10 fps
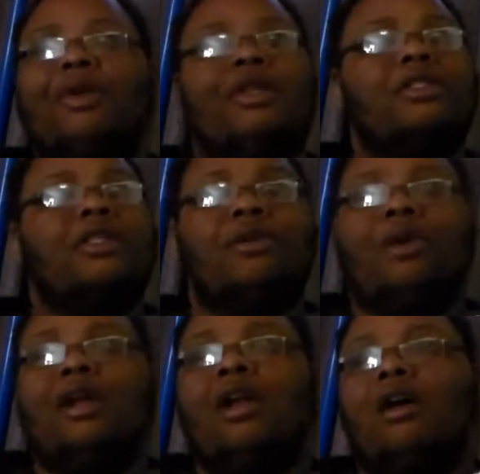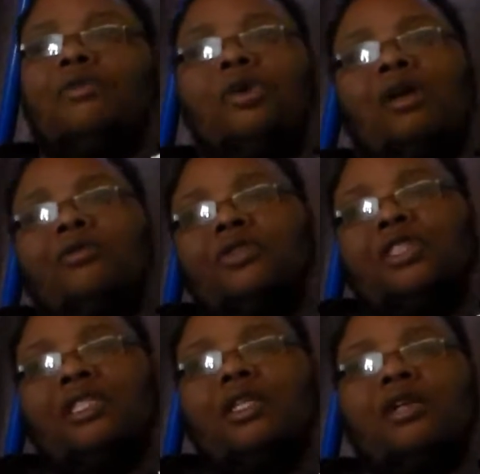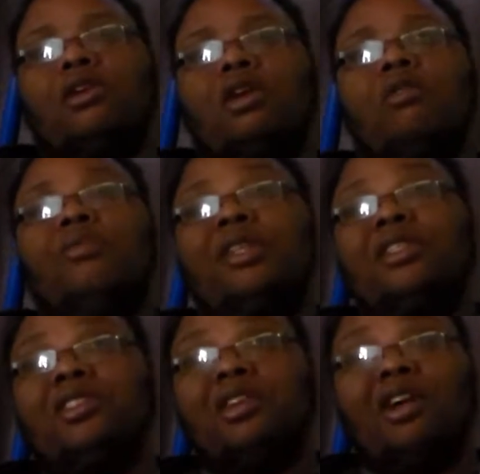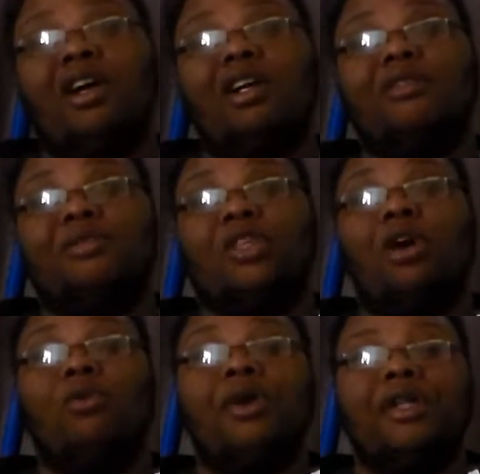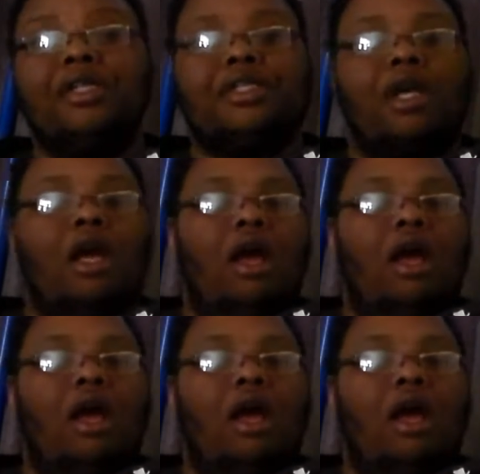Because like right now, if you ever seen like the current picture of Tom Williams,